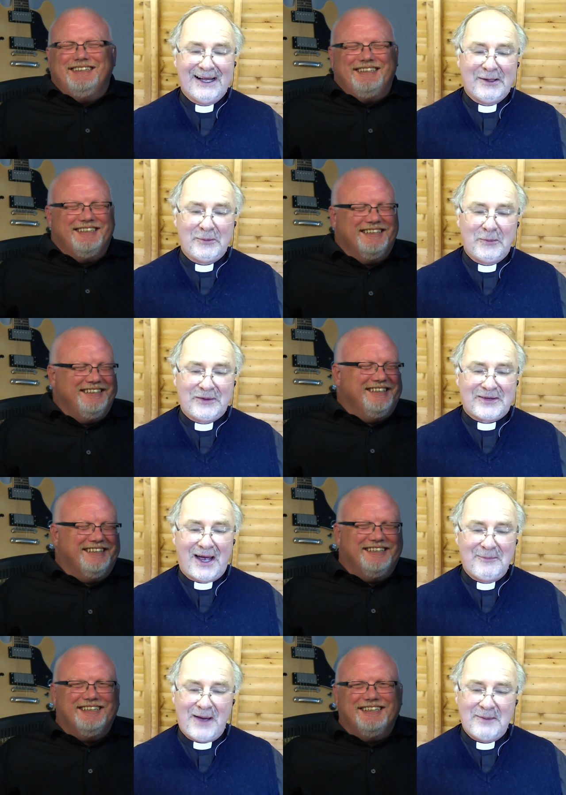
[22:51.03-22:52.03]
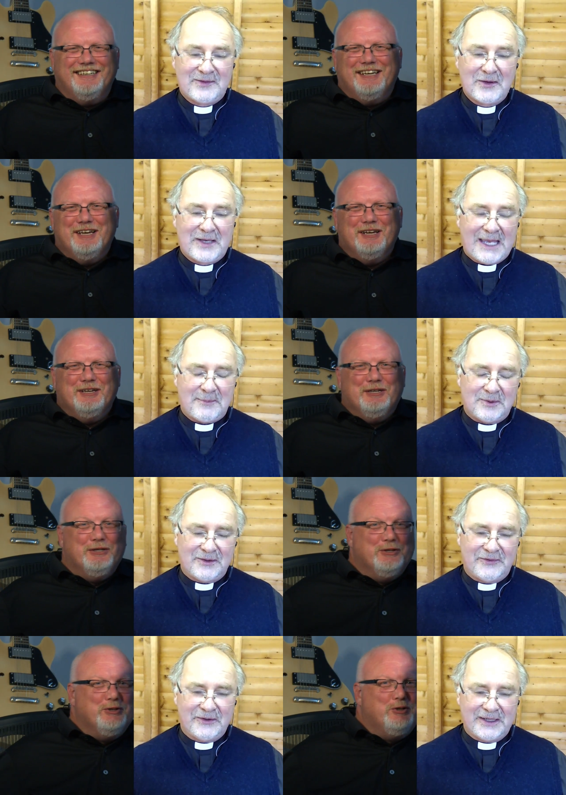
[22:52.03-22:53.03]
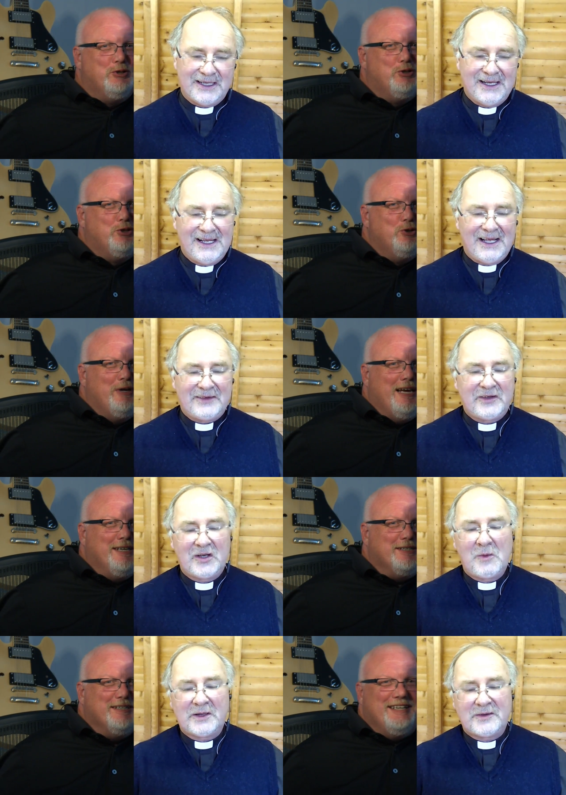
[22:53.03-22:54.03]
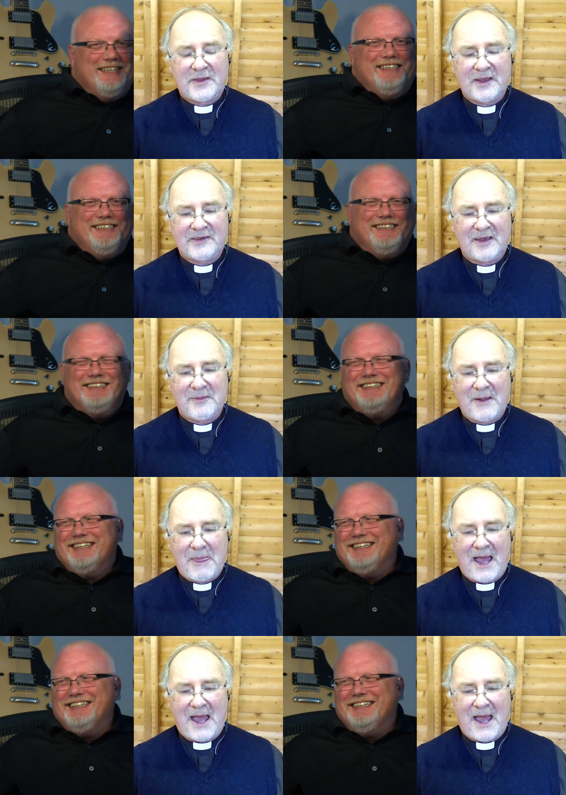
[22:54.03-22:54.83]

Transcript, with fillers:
Speaker 1: uh, which I'm I'm so capable of doing. Too late. Do you know what?